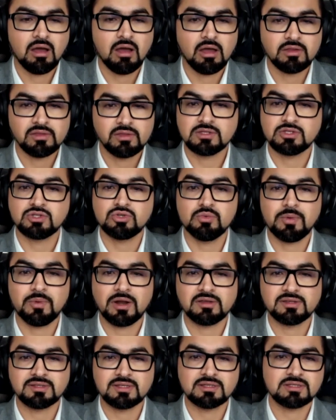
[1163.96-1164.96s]
This
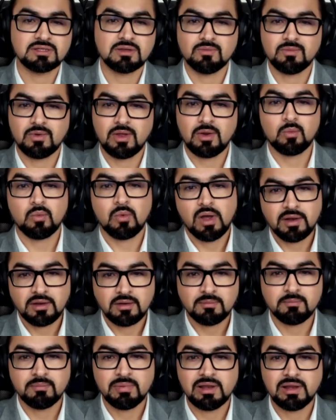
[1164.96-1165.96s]
two-party system where
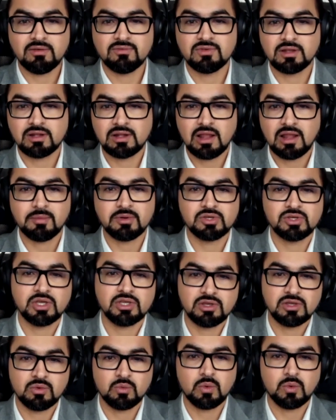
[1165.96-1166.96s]
one believes in climate
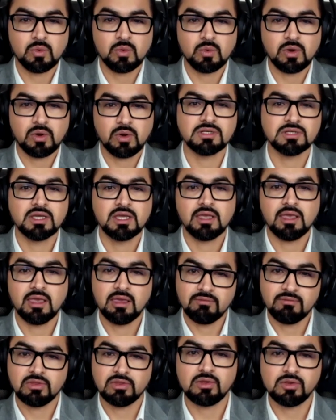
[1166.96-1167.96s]
change and one doesn't,
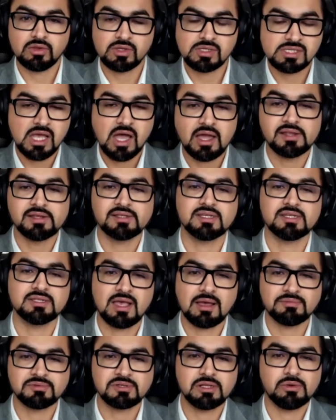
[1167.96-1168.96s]
even though the science is
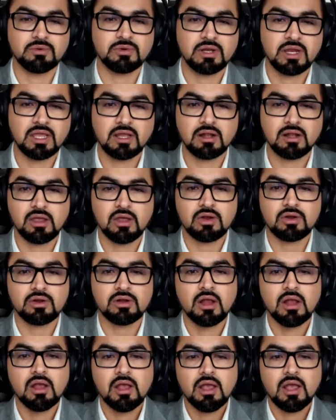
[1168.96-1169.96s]
absolutely clear.
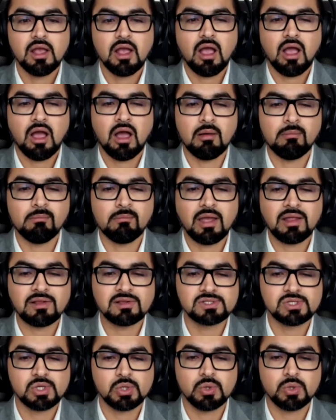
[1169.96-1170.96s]
And
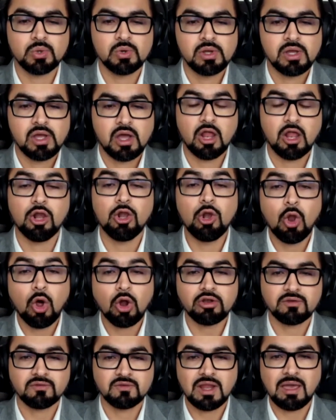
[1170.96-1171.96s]
so a
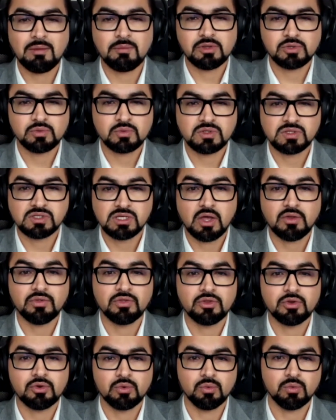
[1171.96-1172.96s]
lot of damage was
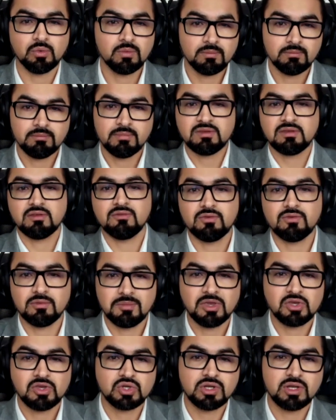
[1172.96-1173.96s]
done through
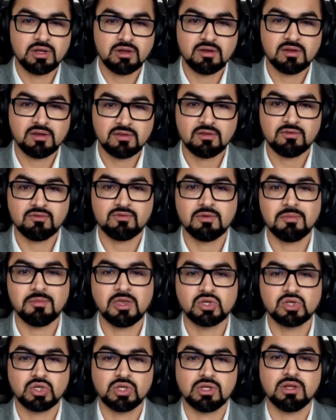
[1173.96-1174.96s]
misinformation and
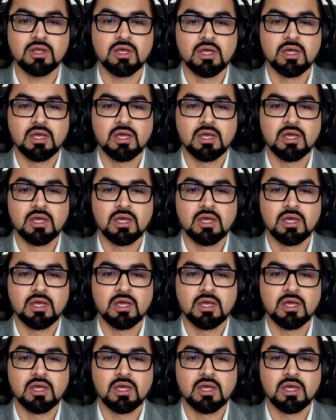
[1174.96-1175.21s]
disinformation